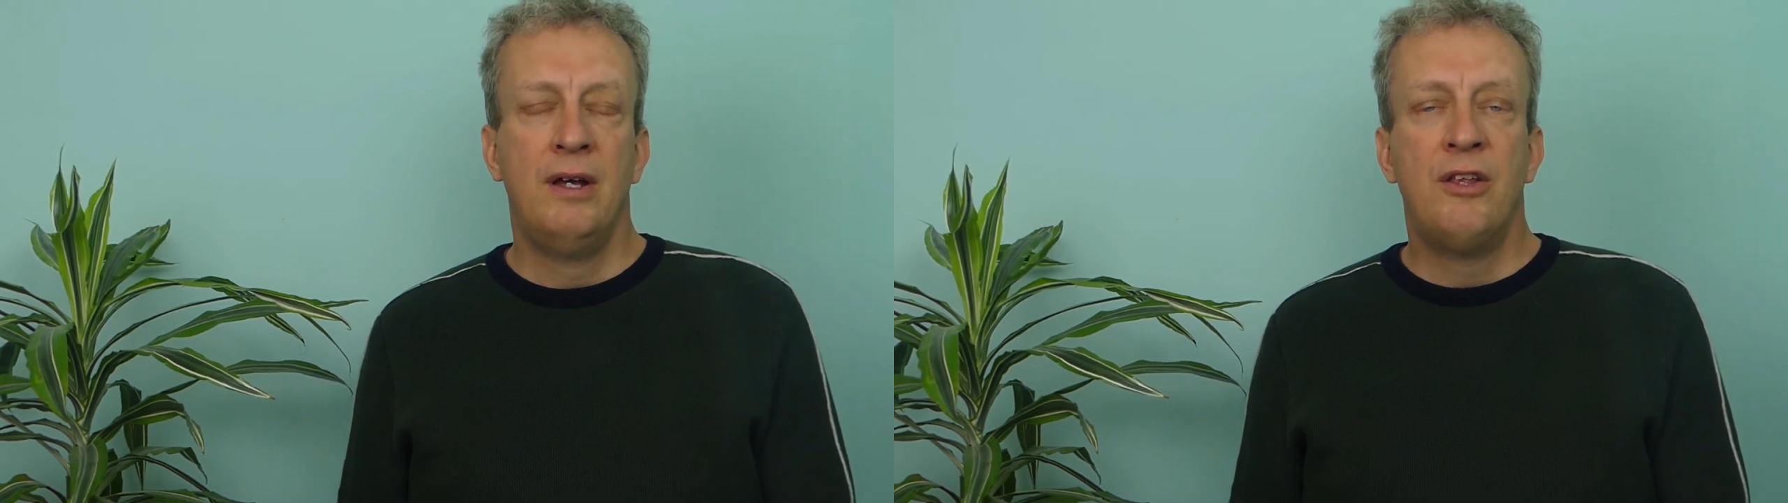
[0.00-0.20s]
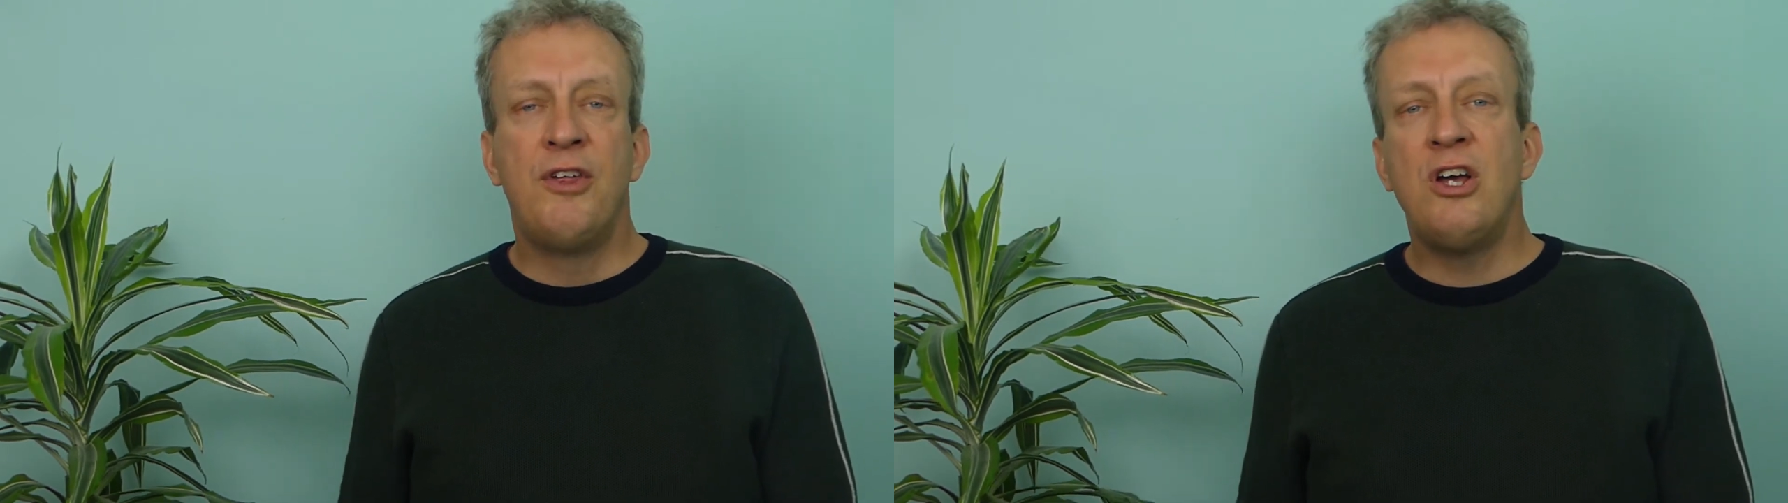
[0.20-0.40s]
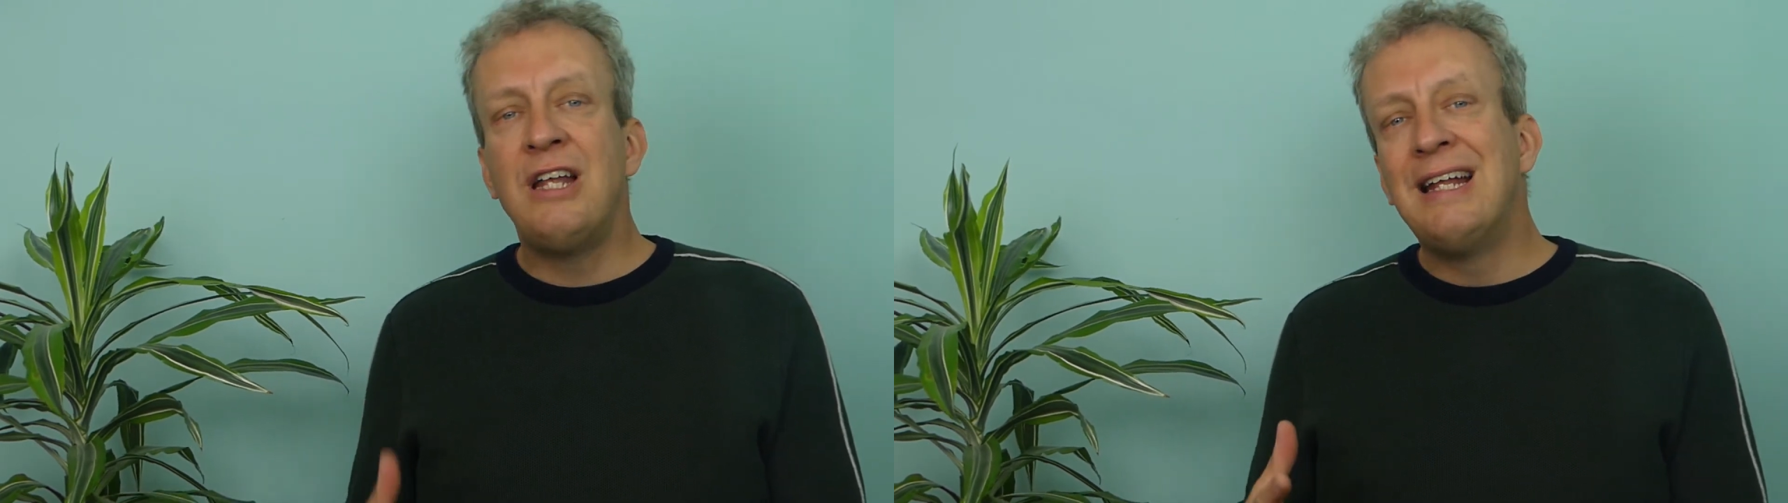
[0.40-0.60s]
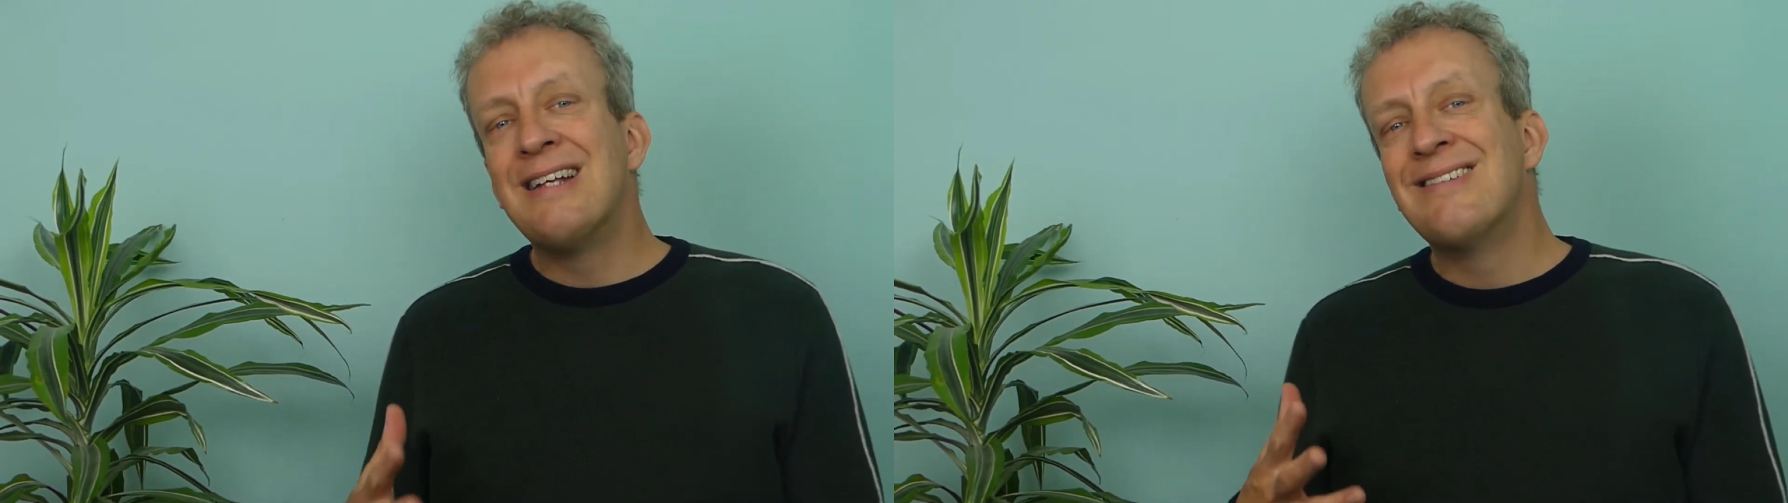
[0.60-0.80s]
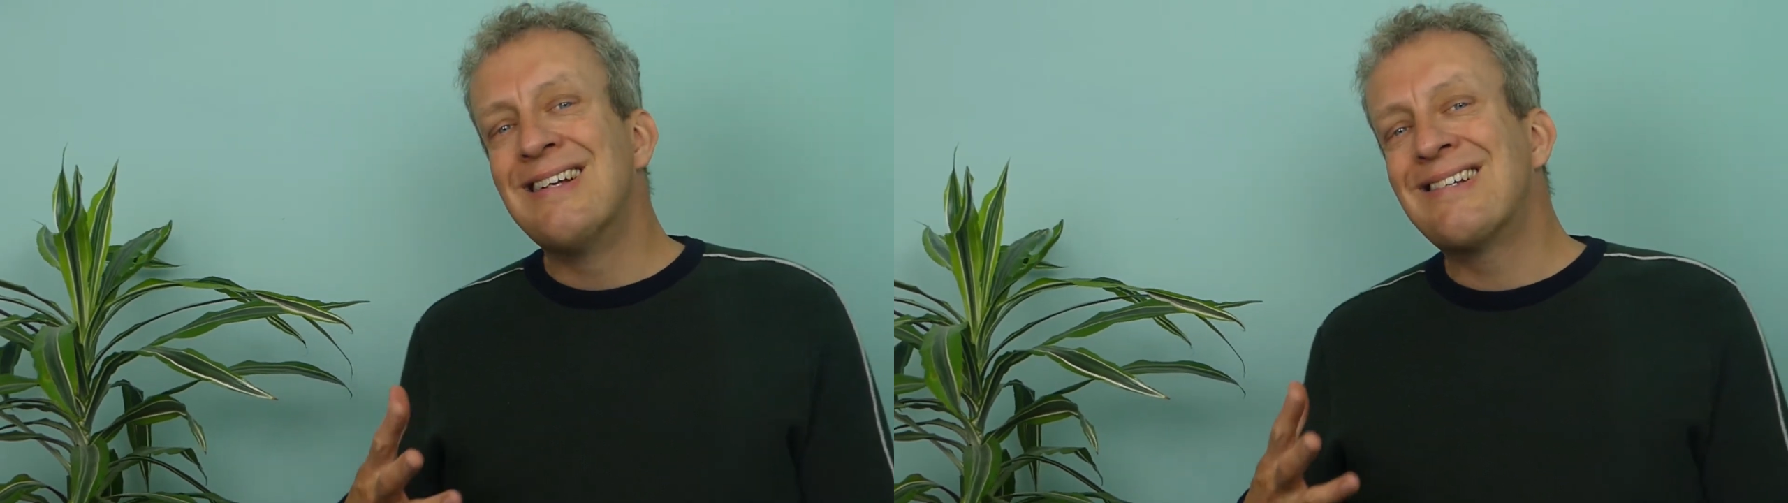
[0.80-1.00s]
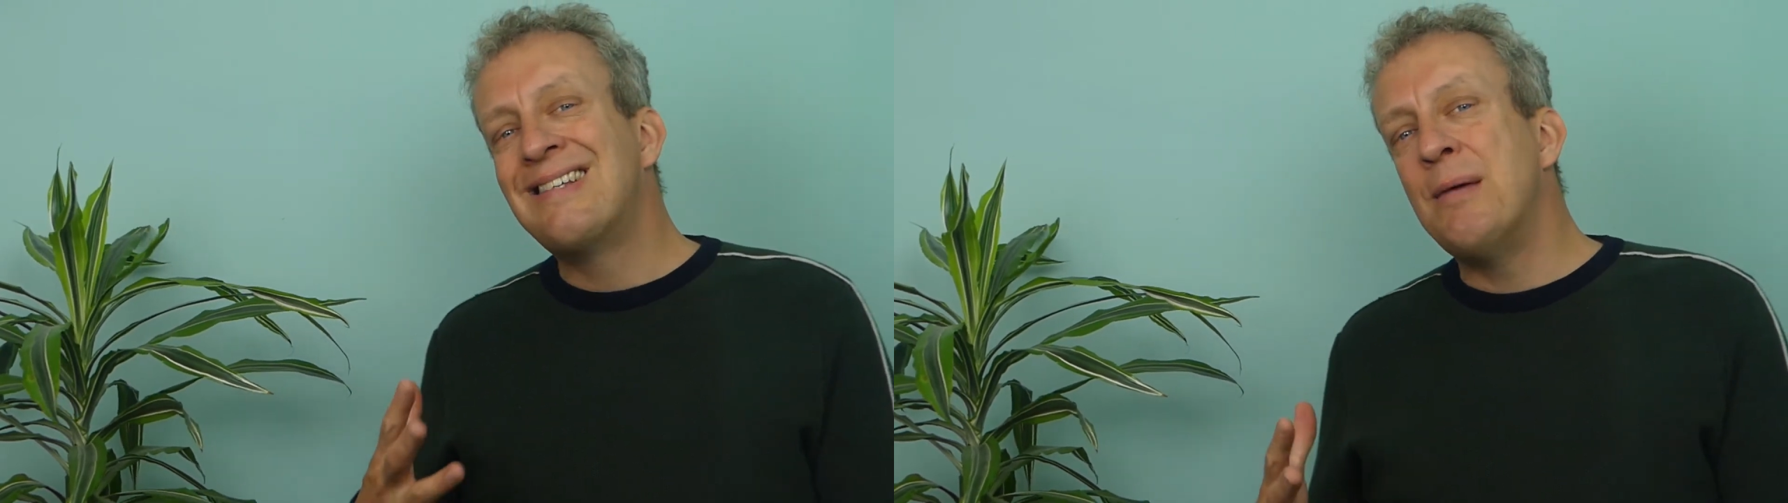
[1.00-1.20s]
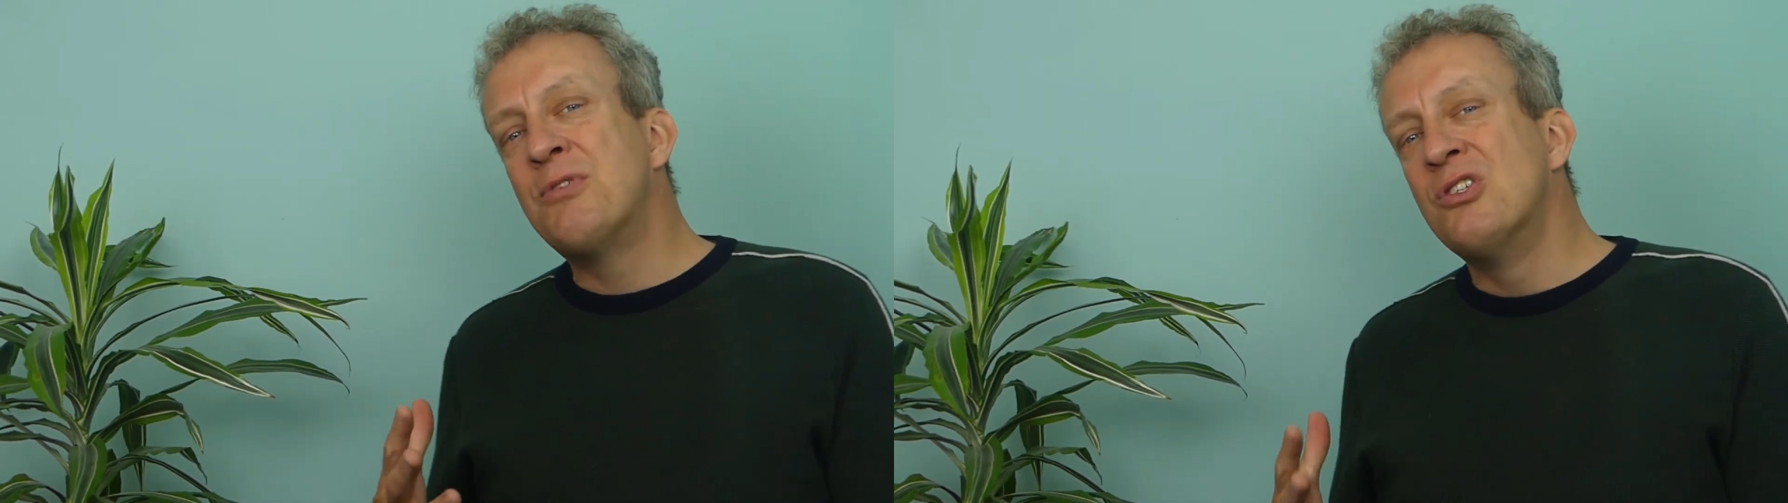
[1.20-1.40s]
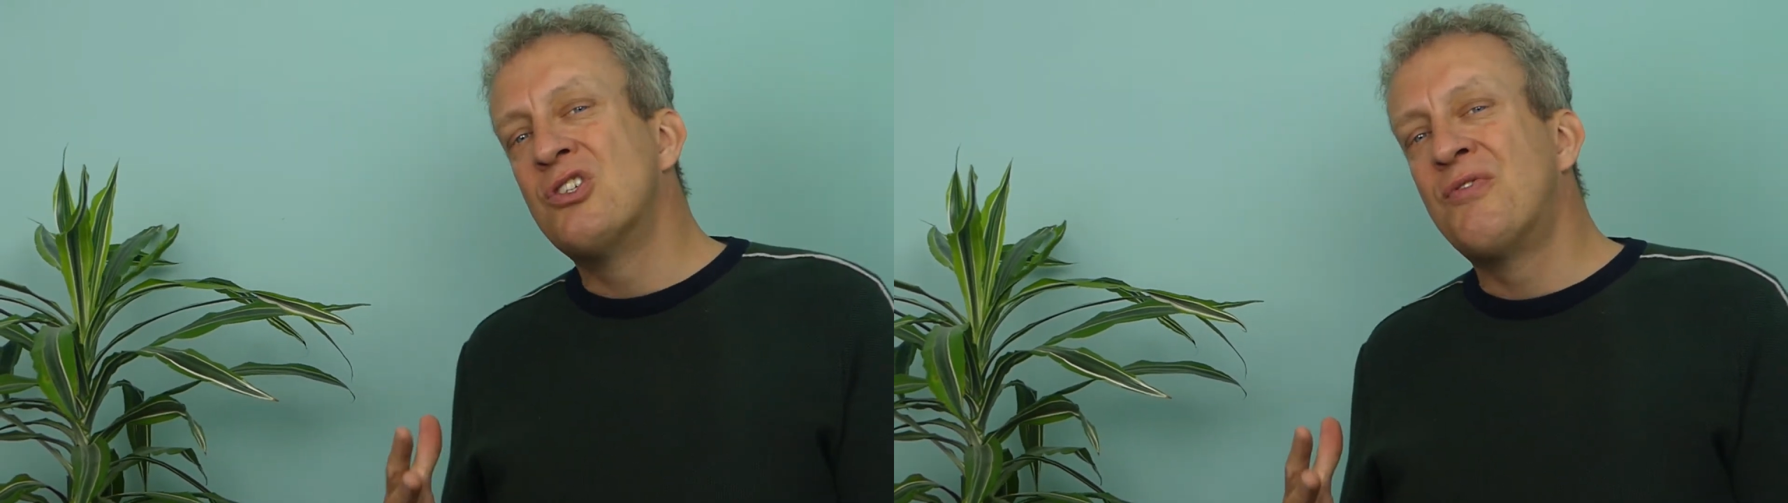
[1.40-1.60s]
Thirdly, there's an
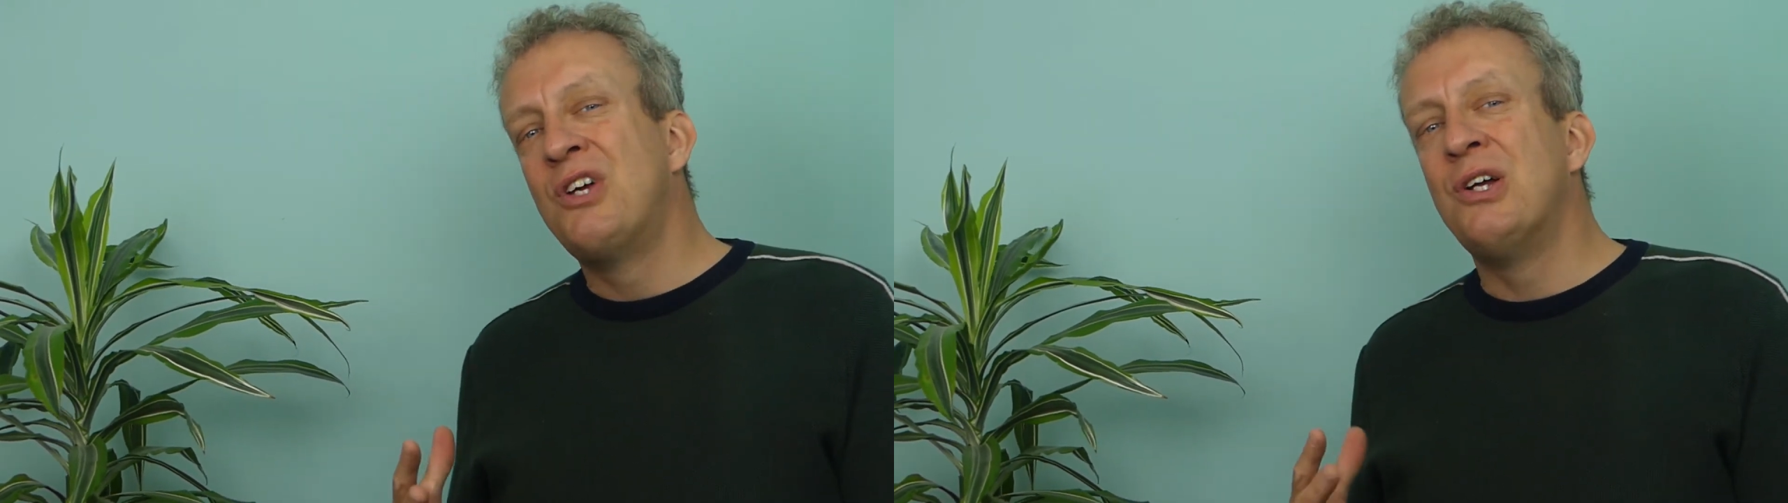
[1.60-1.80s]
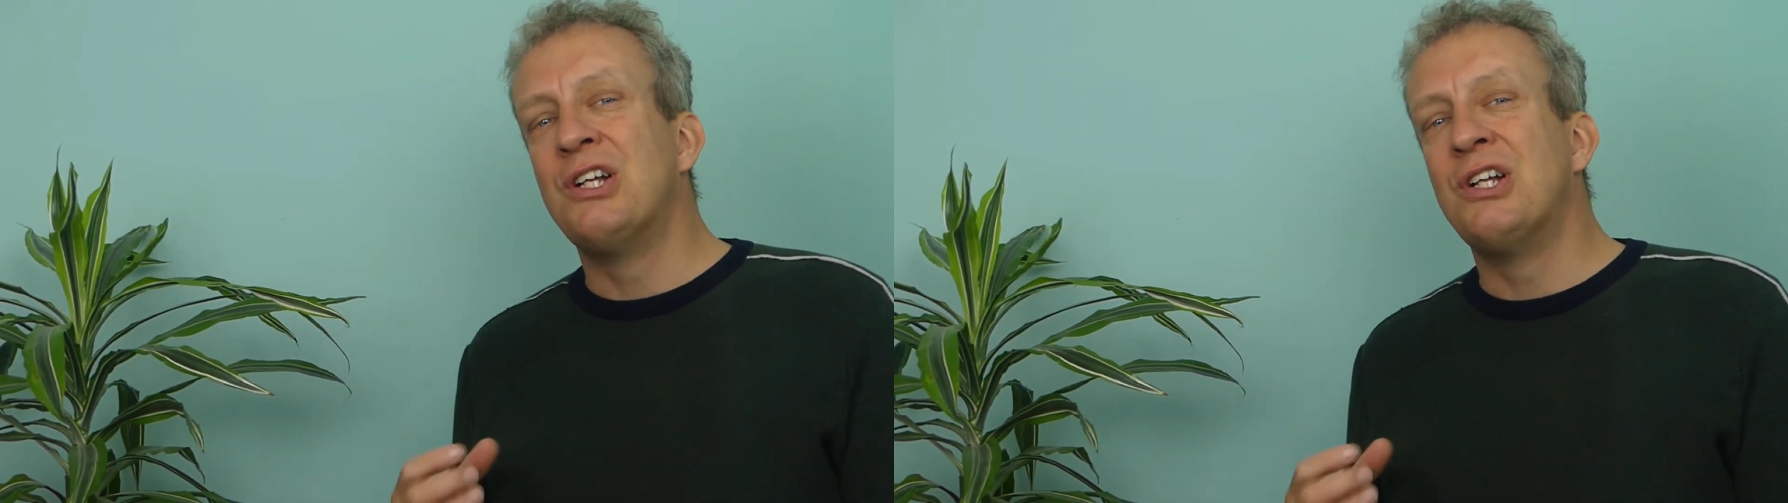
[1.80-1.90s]
acceptance of good.